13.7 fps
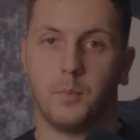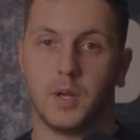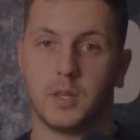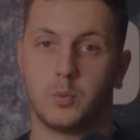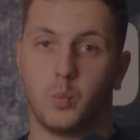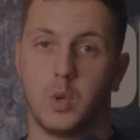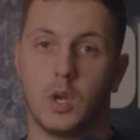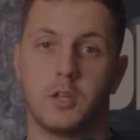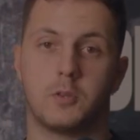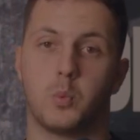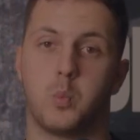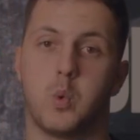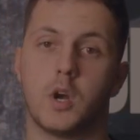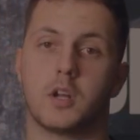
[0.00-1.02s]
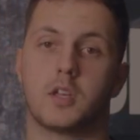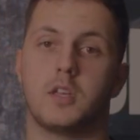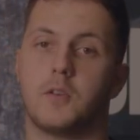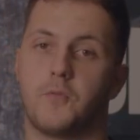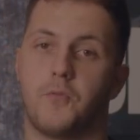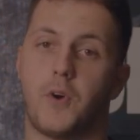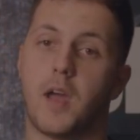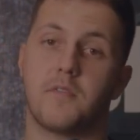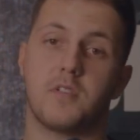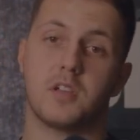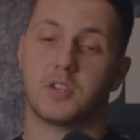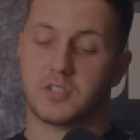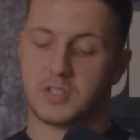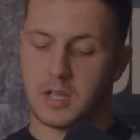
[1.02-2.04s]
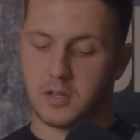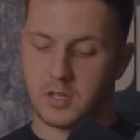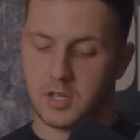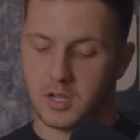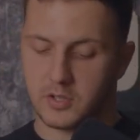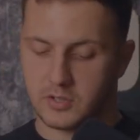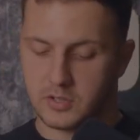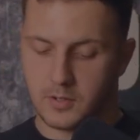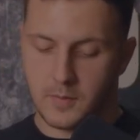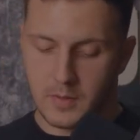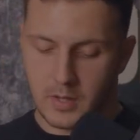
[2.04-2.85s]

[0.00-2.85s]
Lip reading: But will it work in 5 years, 10 years?